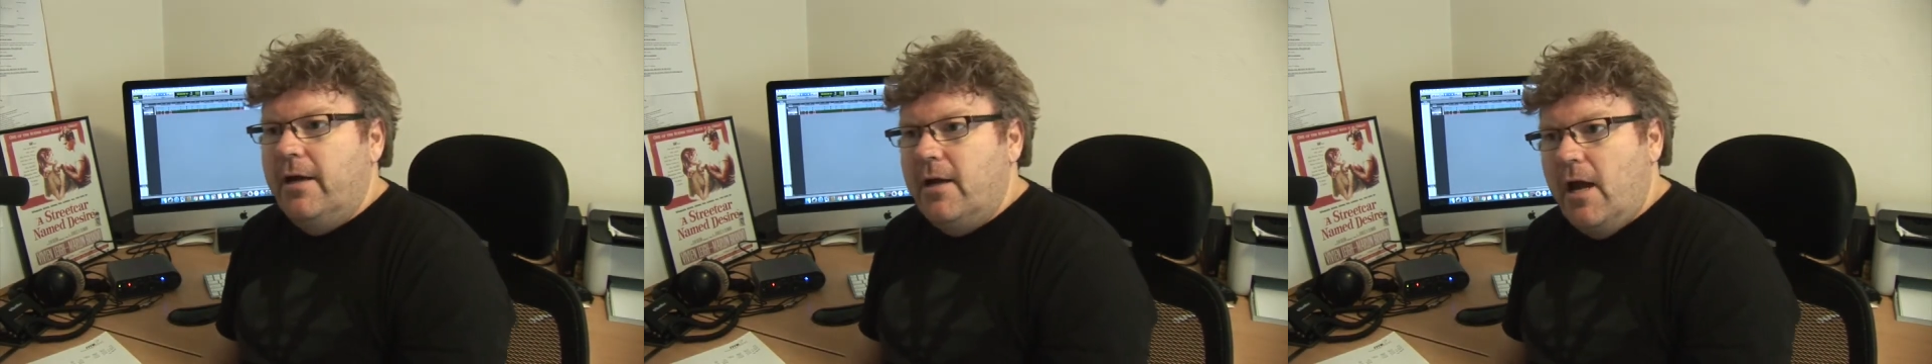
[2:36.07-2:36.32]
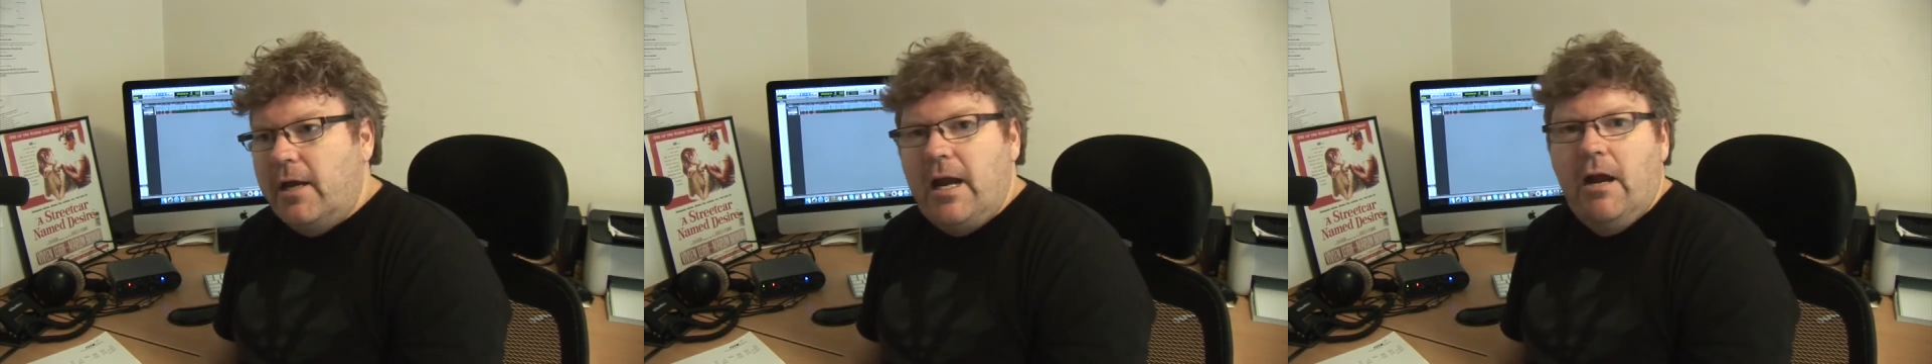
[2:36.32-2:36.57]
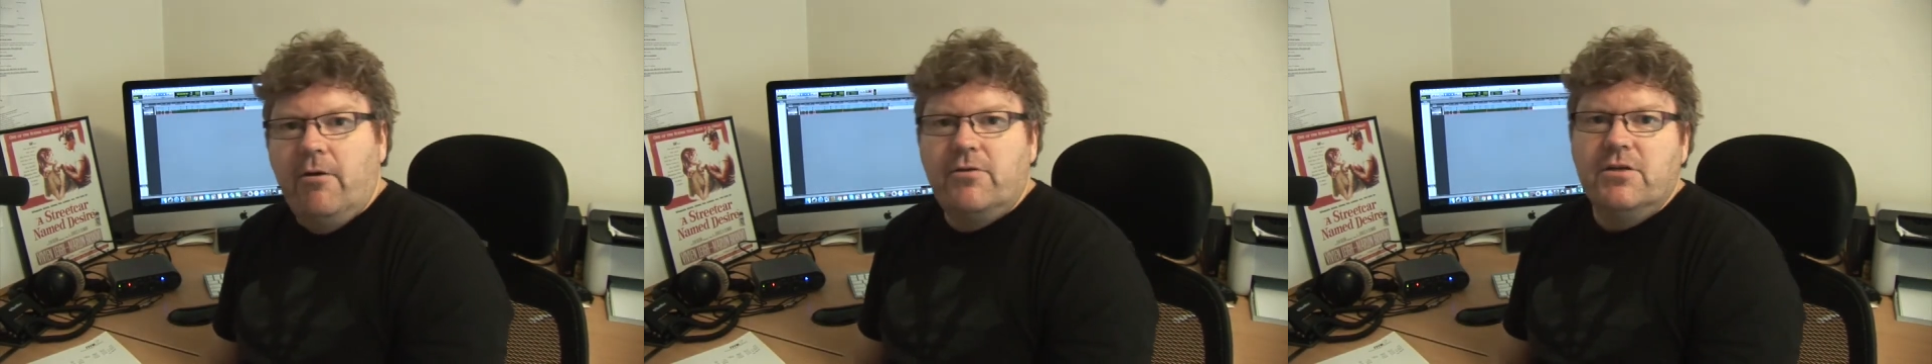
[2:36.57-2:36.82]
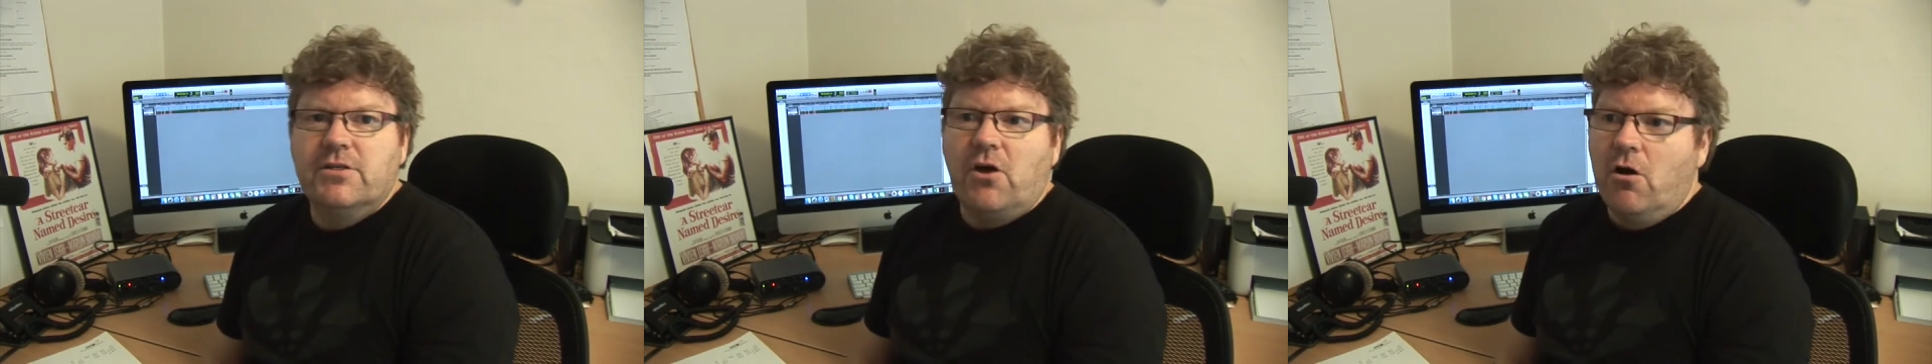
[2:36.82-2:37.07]
a
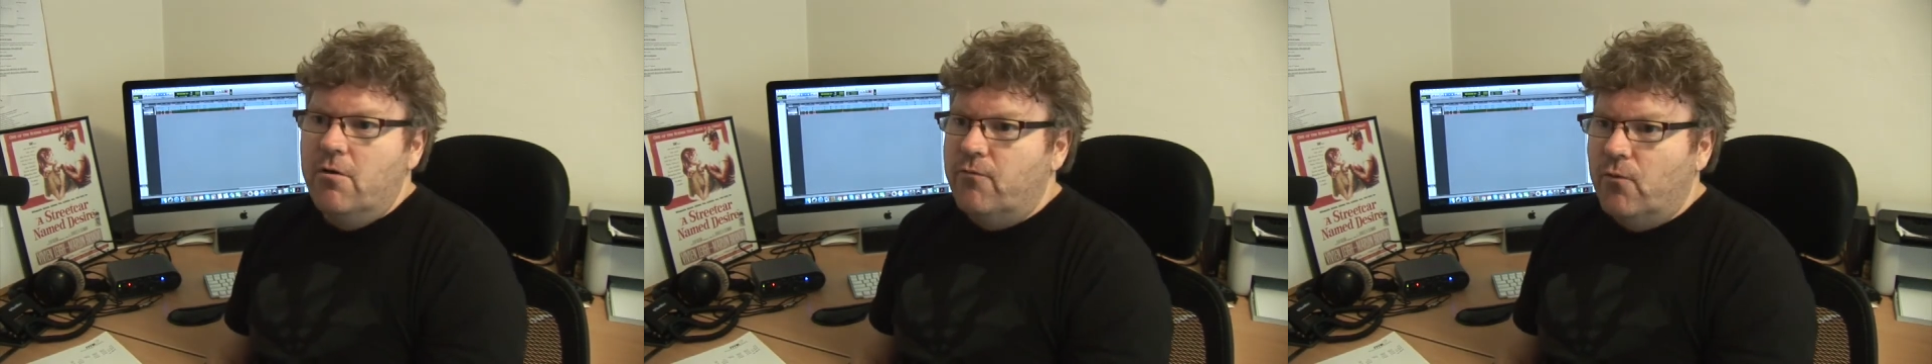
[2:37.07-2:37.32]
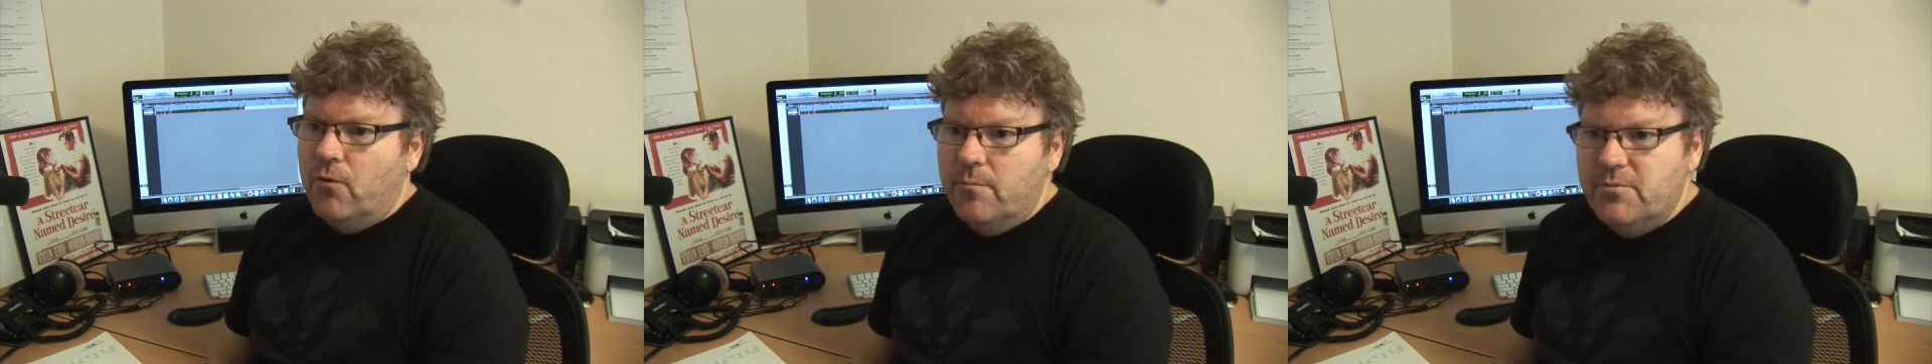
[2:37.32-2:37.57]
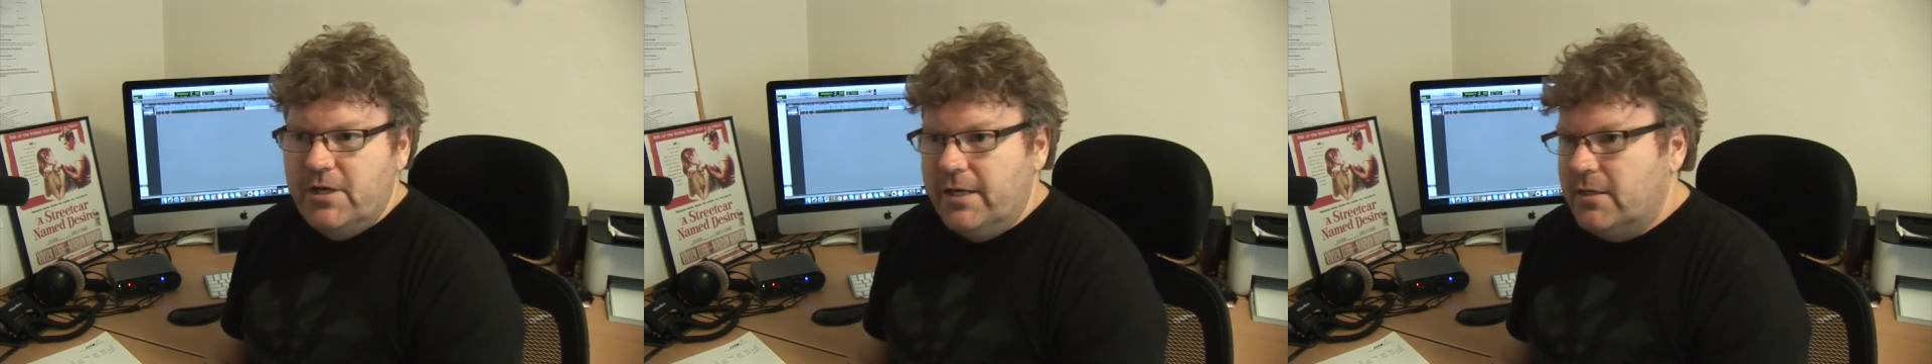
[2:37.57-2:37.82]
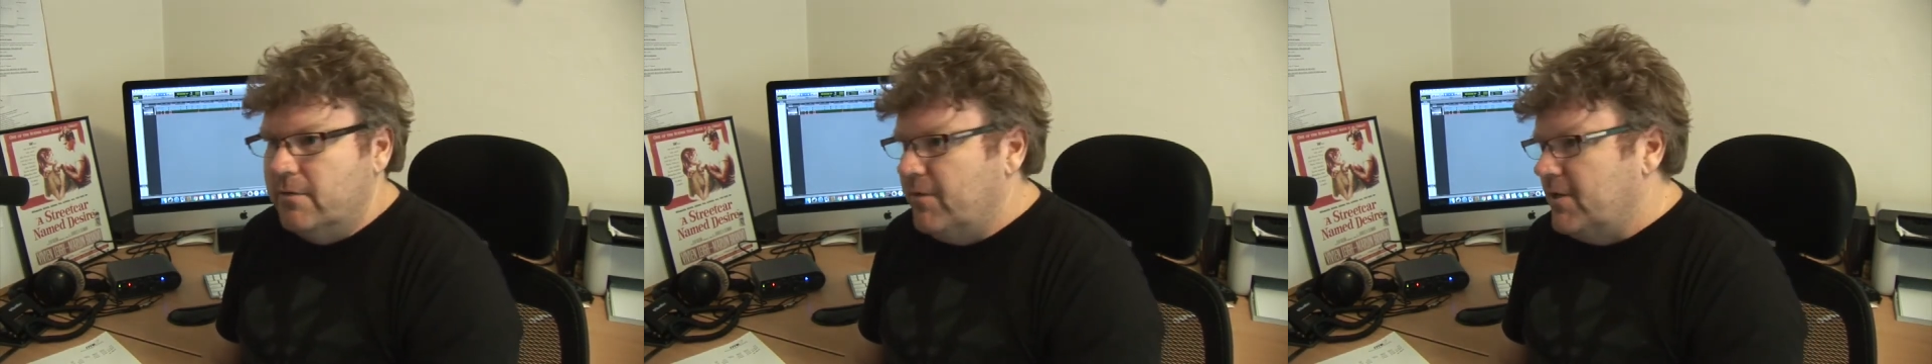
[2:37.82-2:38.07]
character's overall
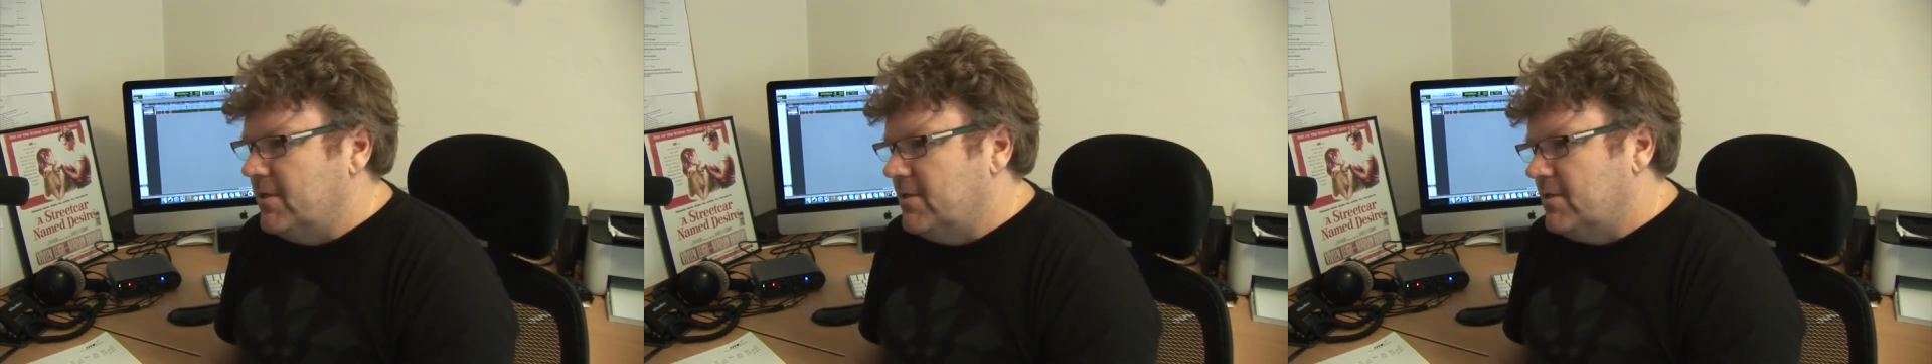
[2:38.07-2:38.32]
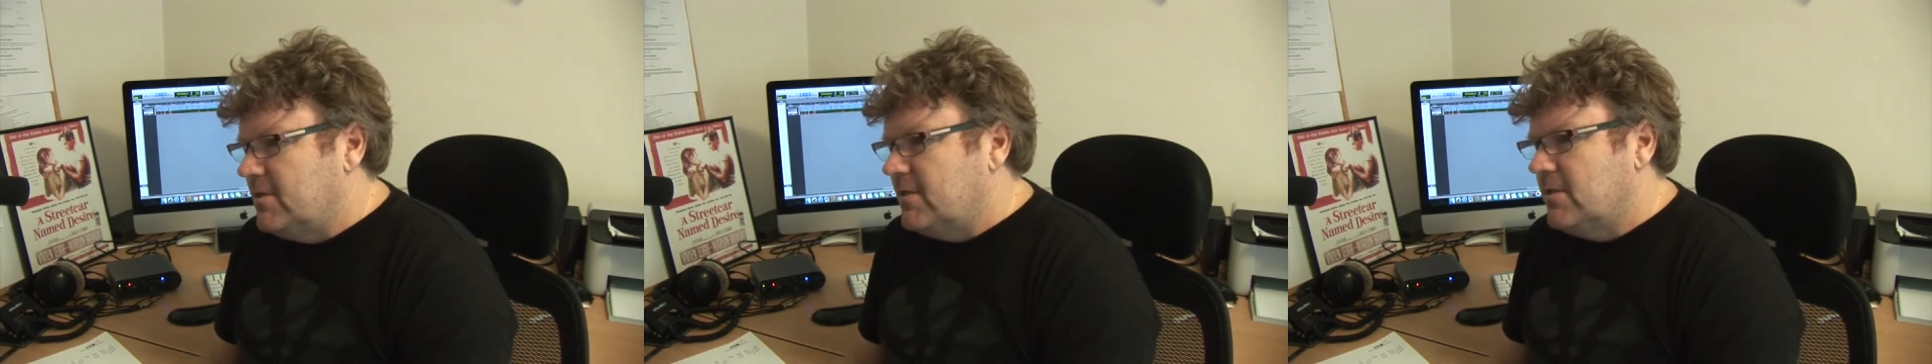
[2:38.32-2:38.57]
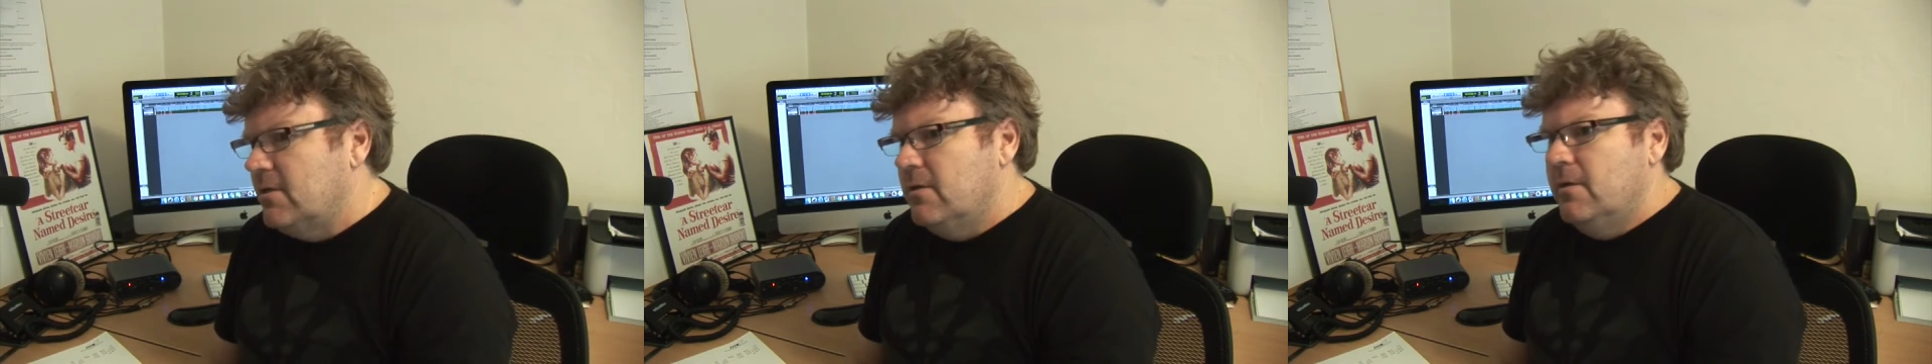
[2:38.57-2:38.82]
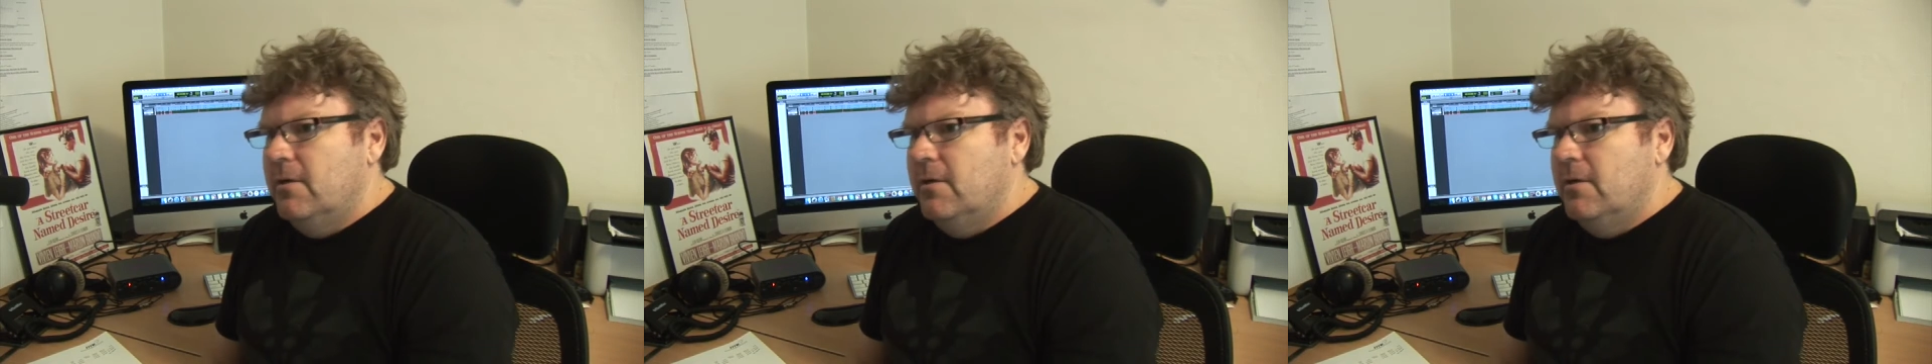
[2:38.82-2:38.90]
objective is